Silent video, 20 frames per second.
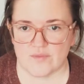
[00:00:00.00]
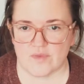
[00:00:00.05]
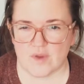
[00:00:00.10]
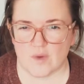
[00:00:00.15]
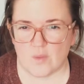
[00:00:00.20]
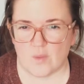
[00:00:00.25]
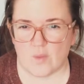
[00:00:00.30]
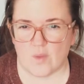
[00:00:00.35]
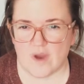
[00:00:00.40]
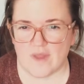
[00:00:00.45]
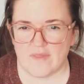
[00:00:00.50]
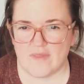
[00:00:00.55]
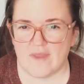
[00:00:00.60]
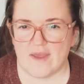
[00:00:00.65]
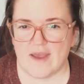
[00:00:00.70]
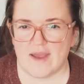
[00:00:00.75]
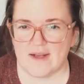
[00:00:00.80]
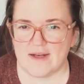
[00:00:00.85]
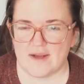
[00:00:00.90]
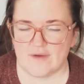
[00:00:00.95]
one
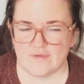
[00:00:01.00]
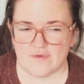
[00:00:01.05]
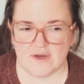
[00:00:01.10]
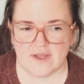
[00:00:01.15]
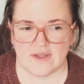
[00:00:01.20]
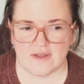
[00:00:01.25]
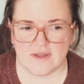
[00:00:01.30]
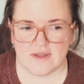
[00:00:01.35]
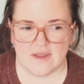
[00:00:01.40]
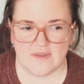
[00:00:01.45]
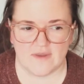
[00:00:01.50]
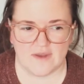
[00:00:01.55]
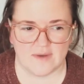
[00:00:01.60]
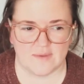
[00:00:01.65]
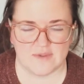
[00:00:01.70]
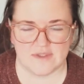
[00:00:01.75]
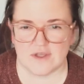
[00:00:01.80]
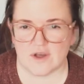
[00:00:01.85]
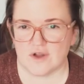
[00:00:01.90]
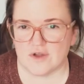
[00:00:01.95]
that I forget, I think it
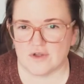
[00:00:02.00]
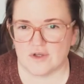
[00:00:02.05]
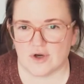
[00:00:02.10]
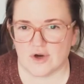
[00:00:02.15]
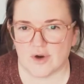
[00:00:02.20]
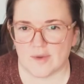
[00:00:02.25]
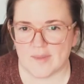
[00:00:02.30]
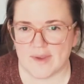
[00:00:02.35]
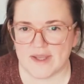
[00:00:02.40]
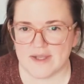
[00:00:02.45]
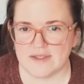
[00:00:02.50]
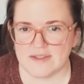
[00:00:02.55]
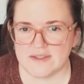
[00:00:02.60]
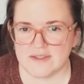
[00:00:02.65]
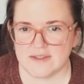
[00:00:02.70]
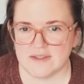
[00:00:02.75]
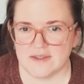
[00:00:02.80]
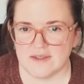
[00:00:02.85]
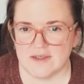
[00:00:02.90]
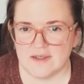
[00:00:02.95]
was called CARMEN,
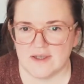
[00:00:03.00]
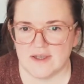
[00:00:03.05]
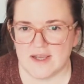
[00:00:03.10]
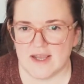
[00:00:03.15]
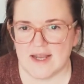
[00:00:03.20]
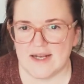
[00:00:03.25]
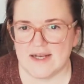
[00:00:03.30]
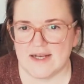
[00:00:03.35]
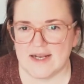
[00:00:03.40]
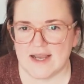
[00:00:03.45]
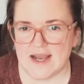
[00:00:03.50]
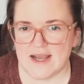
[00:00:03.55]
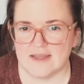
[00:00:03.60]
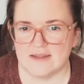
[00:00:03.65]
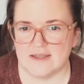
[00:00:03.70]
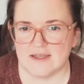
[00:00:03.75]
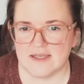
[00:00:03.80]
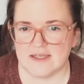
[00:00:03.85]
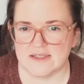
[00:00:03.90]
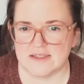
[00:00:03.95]
and it
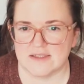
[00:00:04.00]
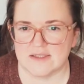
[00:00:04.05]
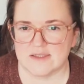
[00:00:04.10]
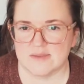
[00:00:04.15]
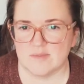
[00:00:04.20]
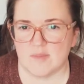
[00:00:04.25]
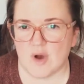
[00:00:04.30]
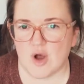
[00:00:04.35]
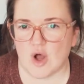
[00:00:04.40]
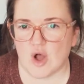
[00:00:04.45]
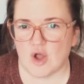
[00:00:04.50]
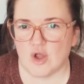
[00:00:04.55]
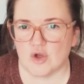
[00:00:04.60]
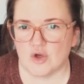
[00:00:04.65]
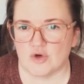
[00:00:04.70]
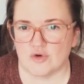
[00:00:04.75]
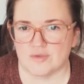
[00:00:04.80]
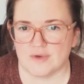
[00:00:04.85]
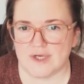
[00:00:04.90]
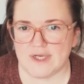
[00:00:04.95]
had like small
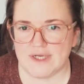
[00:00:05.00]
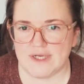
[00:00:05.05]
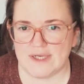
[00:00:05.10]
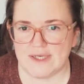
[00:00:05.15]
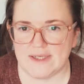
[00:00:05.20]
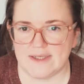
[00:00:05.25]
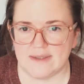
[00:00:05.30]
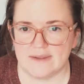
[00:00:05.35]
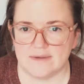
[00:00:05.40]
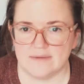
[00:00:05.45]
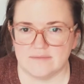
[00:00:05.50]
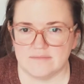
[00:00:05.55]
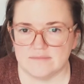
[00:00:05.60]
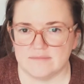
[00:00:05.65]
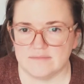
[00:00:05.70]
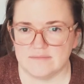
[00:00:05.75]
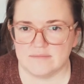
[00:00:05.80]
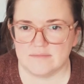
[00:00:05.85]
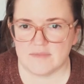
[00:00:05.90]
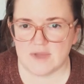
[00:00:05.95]
green
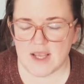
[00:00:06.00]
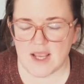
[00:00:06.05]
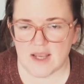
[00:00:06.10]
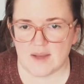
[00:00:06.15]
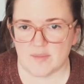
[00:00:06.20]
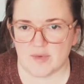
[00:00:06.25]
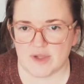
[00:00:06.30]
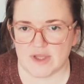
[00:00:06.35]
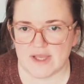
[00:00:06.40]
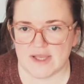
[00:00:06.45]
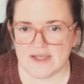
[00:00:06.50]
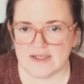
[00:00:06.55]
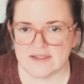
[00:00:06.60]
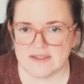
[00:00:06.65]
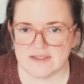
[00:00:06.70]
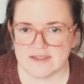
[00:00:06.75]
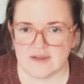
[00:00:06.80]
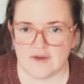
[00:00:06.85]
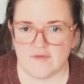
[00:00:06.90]
eggplants.